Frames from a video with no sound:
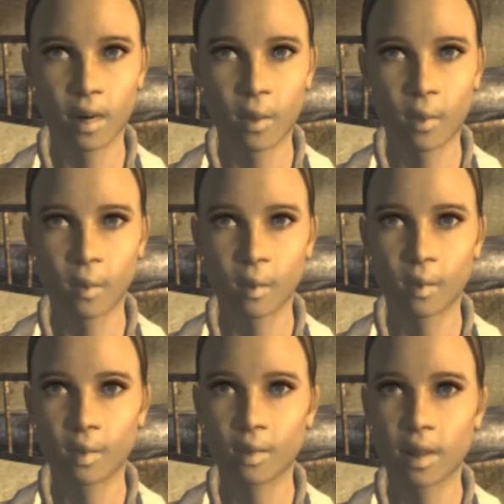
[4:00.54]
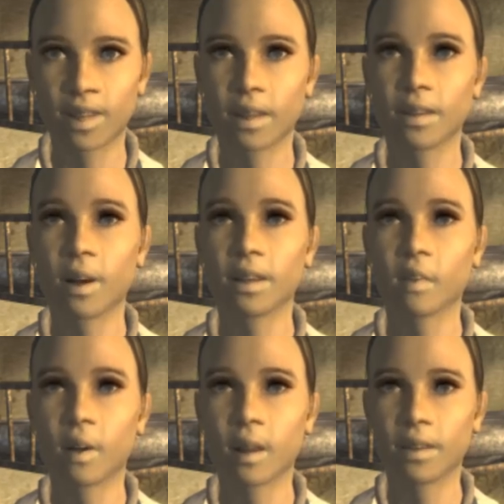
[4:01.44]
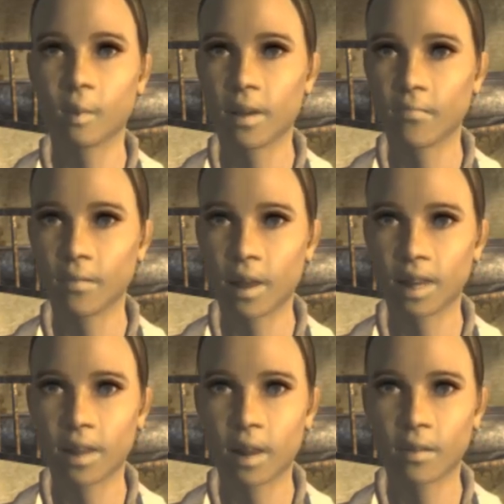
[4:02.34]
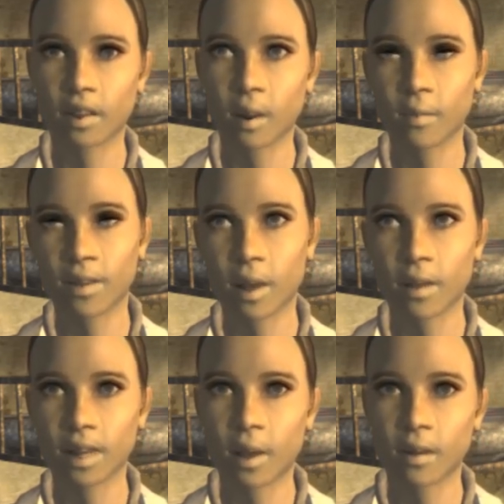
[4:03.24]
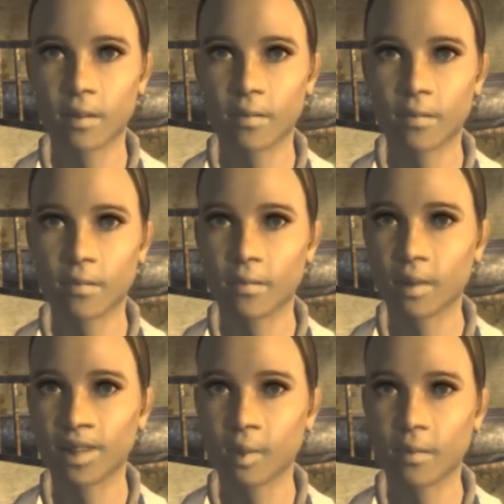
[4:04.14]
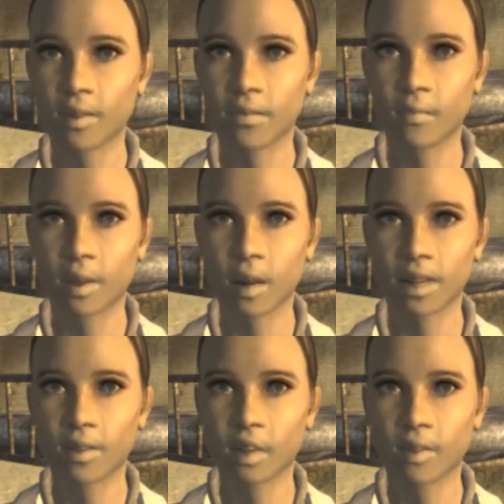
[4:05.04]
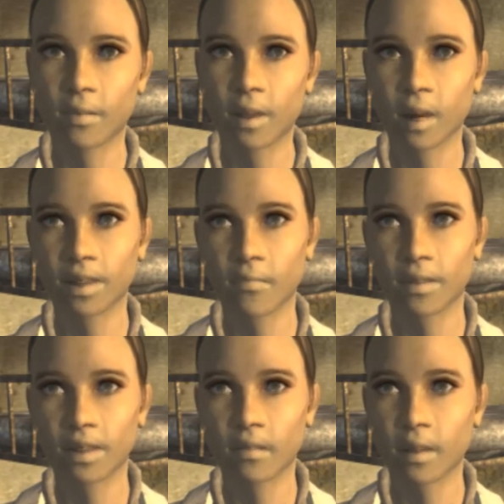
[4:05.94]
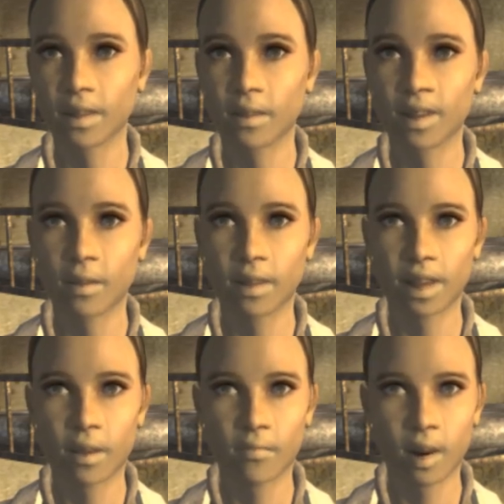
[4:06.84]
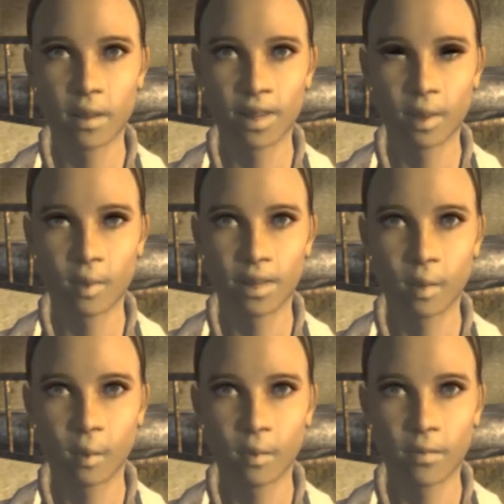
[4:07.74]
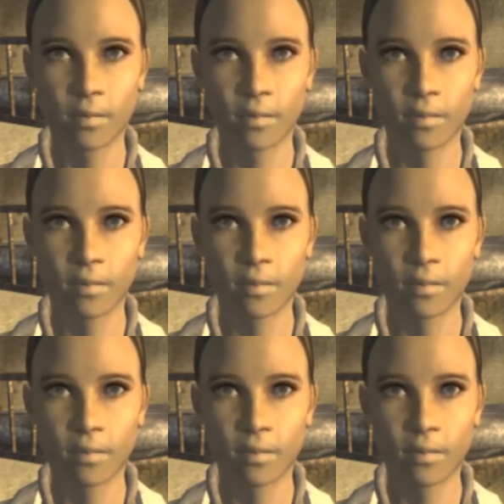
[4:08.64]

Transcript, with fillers: No, Rex's condition is way beyond anything we can handle. He requires brain surgery and some sophisticated cybernetics work too.